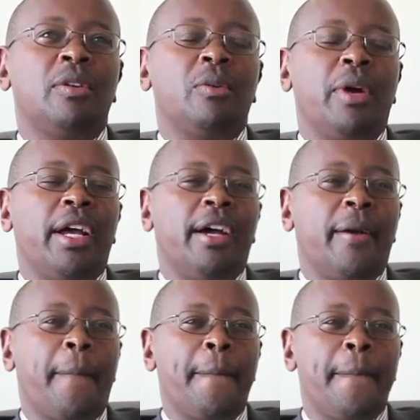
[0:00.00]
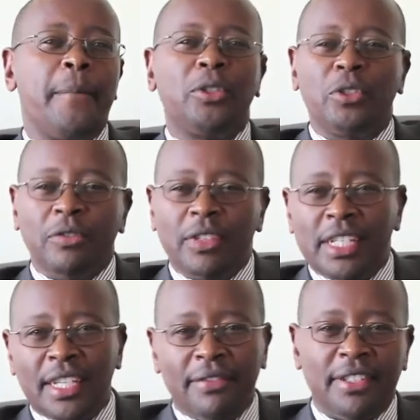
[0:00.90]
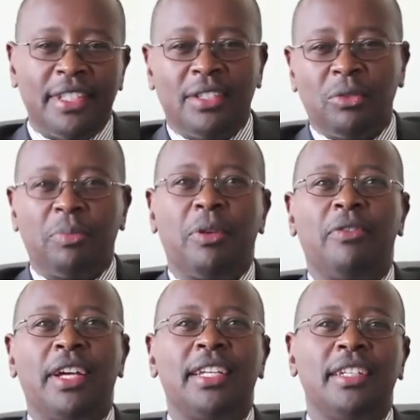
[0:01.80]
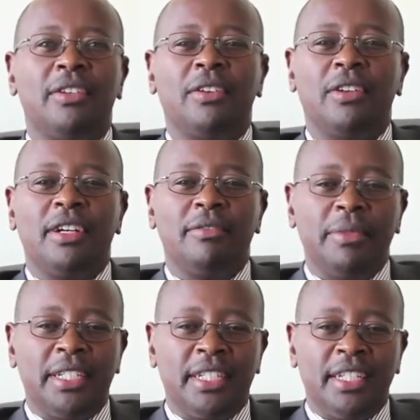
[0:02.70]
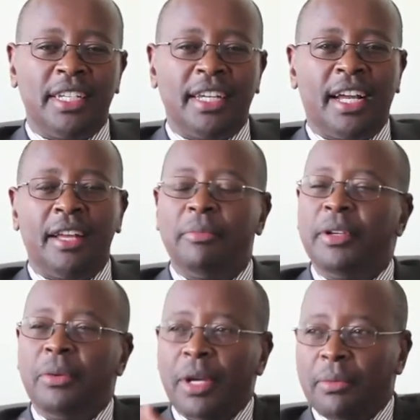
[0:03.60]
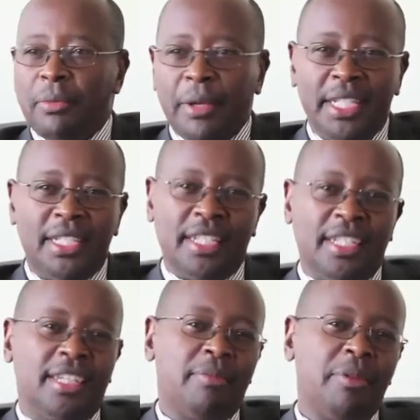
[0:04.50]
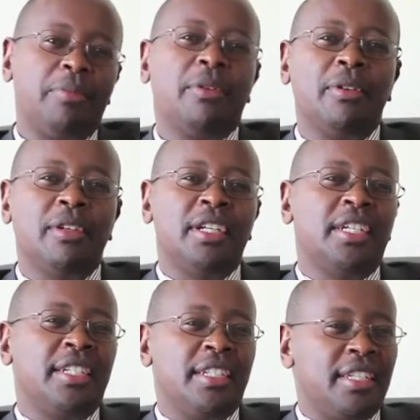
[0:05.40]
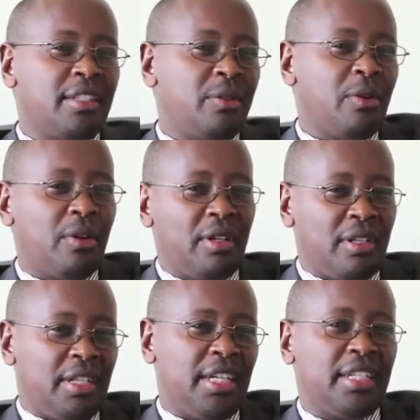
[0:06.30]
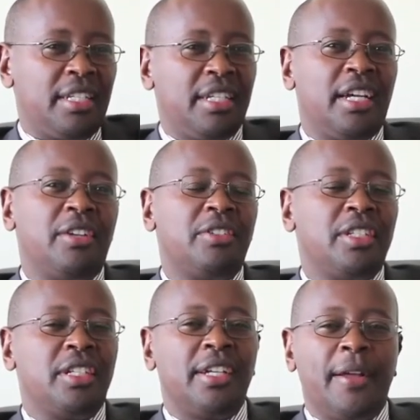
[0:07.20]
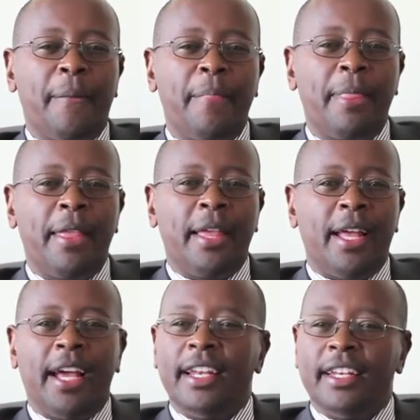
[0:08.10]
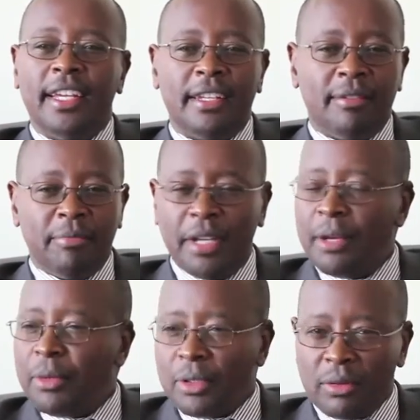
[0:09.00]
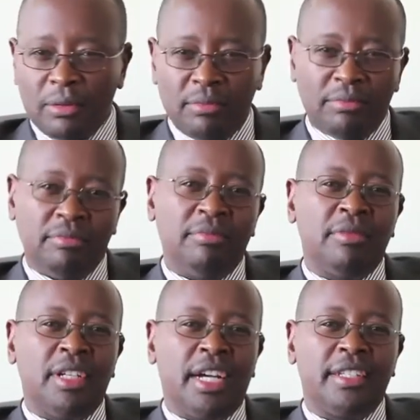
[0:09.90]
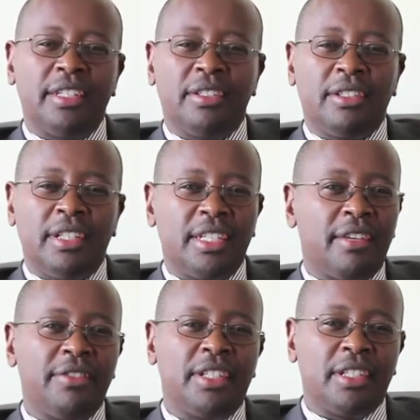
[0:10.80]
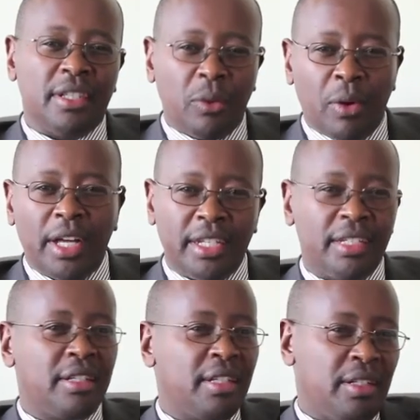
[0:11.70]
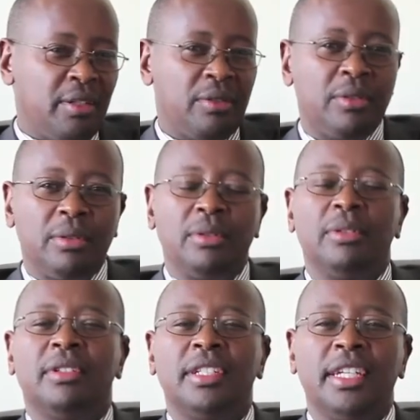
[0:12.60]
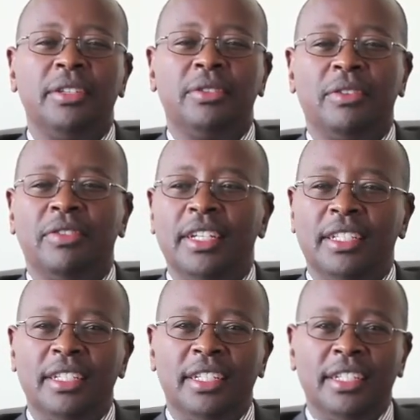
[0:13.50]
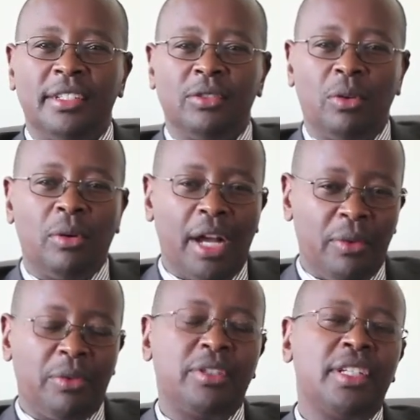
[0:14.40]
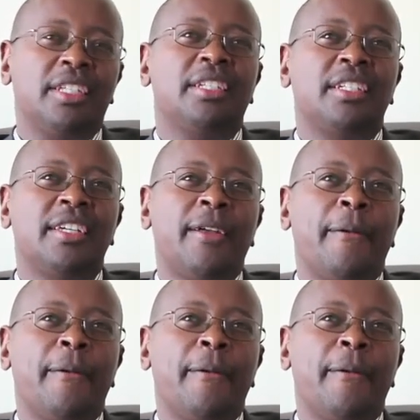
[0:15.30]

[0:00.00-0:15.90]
where most of the services we provide in local government can be web-based, and people just go on that kiosk and then be able to access the services they want through the use of ICT. So I would say that